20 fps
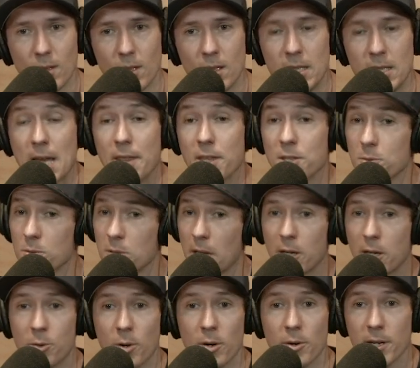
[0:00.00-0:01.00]
Yeah, this was
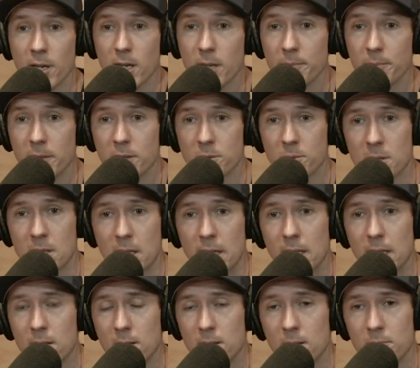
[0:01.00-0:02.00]
like growing up. This was
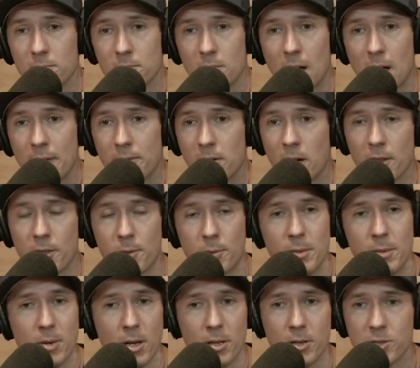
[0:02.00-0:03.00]
like I've got
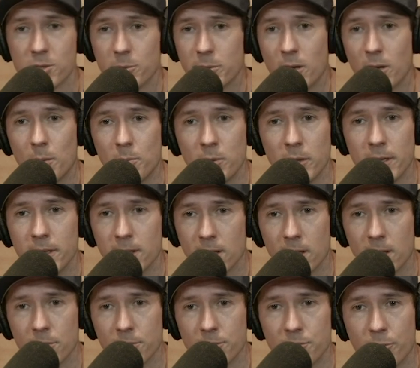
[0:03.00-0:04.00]
three brothers, so we'd all play
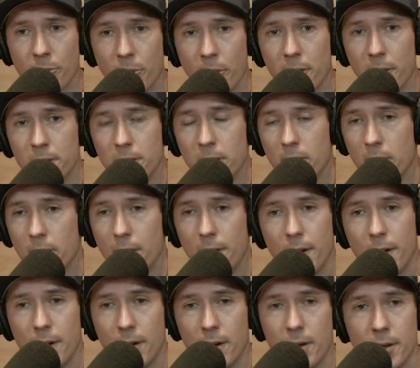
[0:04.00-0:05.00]
together. It was great.
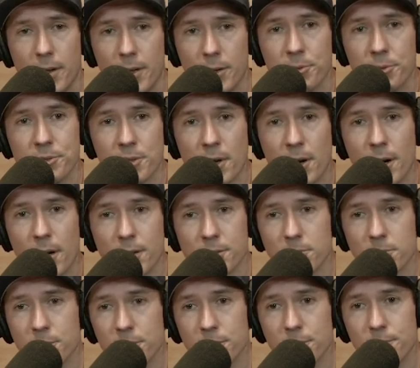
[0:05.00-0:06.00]
It was awesome.
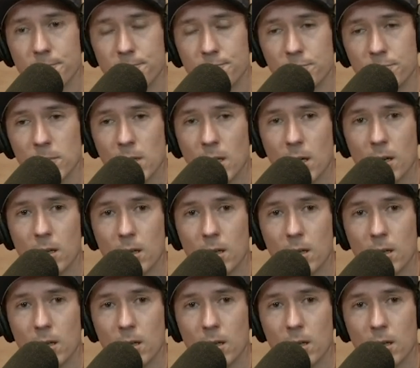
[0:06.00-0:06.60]
Wow. Yeah.